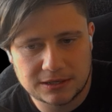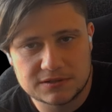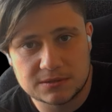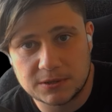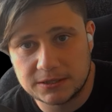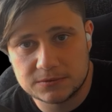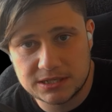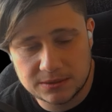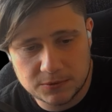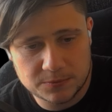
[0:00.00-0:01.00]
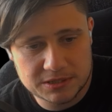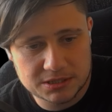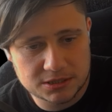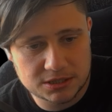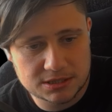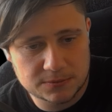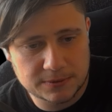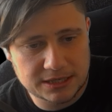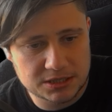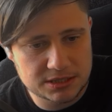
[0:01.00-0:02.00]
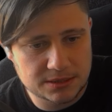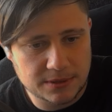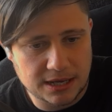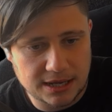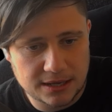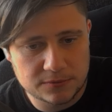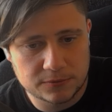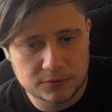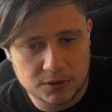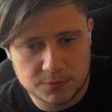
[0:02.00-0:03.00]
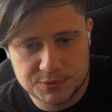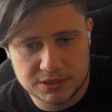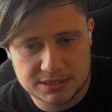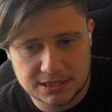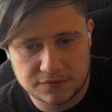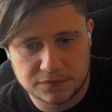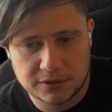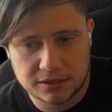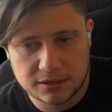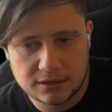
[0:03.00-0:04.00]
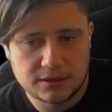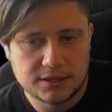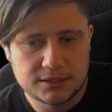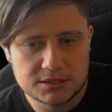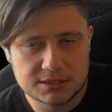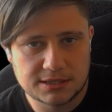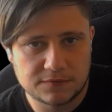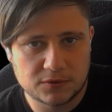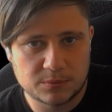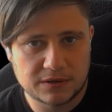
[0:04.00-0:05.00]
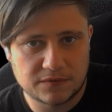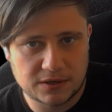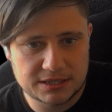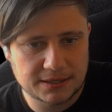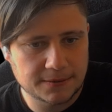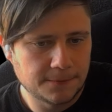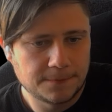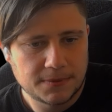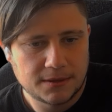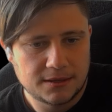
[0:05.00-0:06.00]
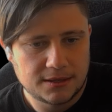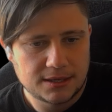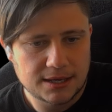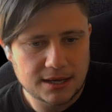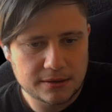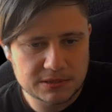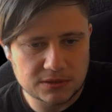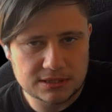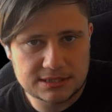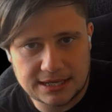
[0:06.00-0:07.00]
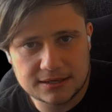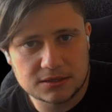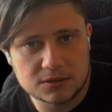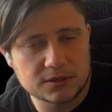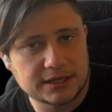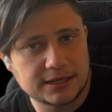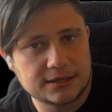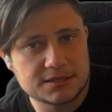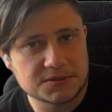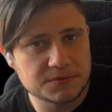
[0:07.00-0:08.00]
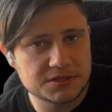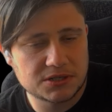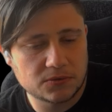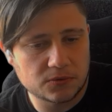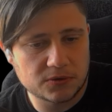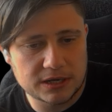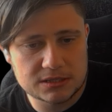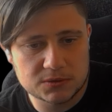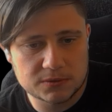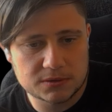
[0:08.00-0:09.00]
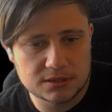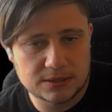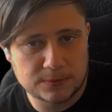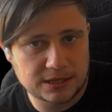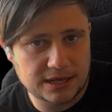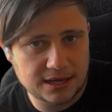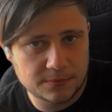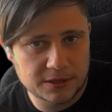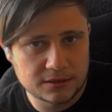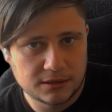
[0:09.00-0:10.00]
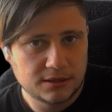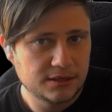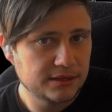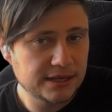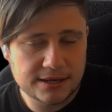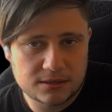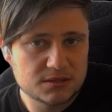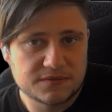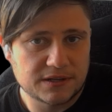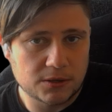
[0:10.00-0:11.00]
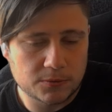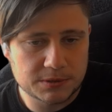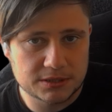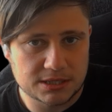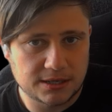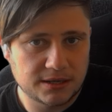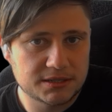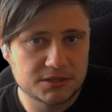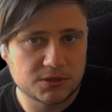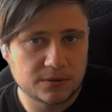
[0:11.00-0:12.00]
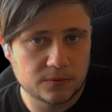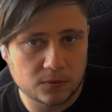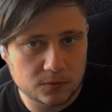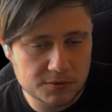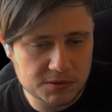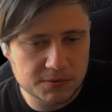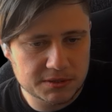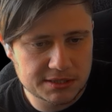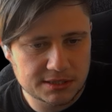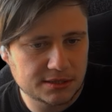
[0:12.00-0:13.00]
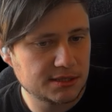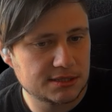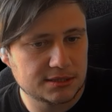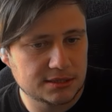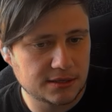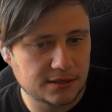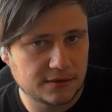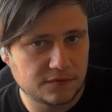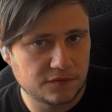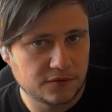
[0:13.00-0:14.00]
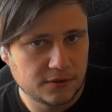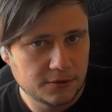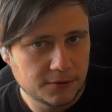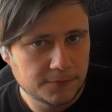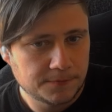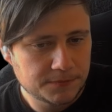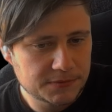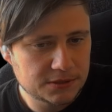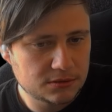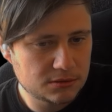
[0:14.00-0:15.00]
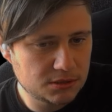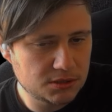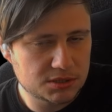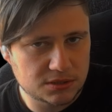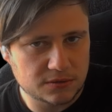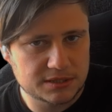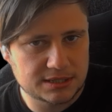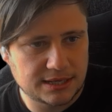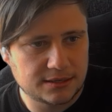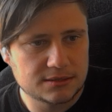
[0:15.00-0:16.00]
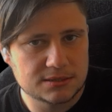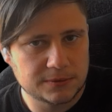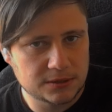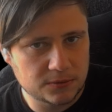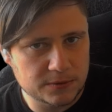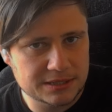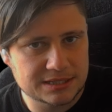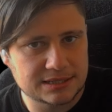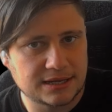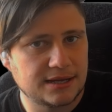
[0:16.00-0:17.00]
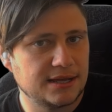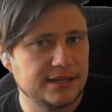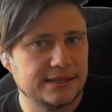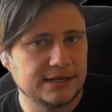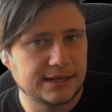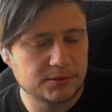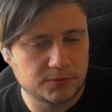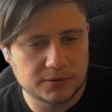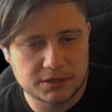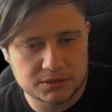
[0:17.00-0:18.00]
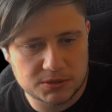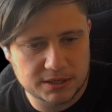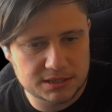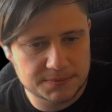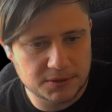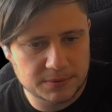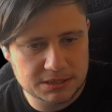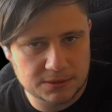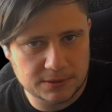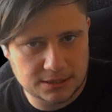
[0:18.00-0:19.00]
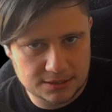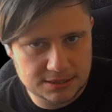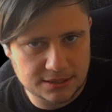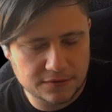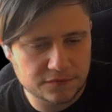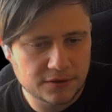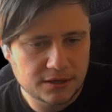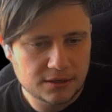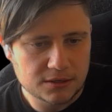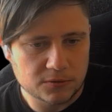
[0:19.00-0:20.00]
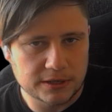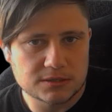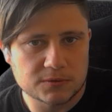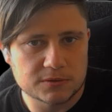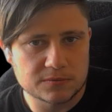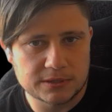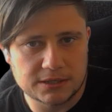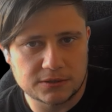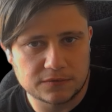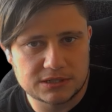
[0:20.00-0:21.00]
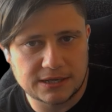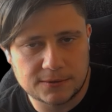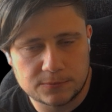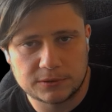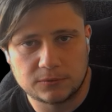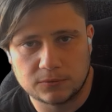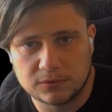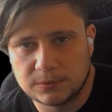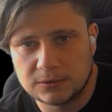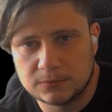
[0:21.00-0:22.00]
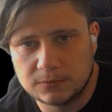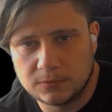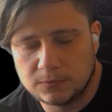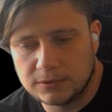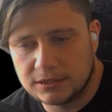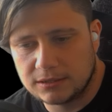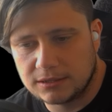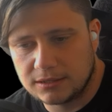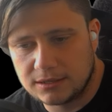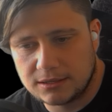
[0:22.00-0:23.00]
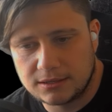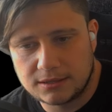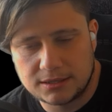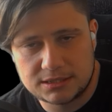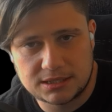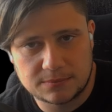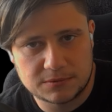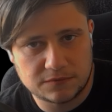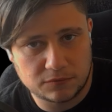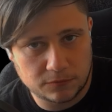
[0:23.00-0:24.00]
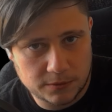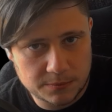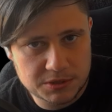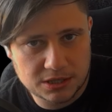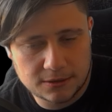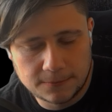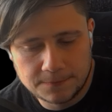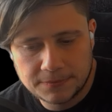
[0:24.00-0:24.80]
we have some ideal team compositions with actually some heart rune options here for you. Just to give you a bit of an idea. So the tank, you're looking at either sword and shield or greatsword with a hammer. There are lots of other options. I like to try with all sorts. This is kind of your stock standard. So you're going to want to start, and then later on you can try experimenting with other stuff. Greatsword's really good to help with grouping with adaptive rupture,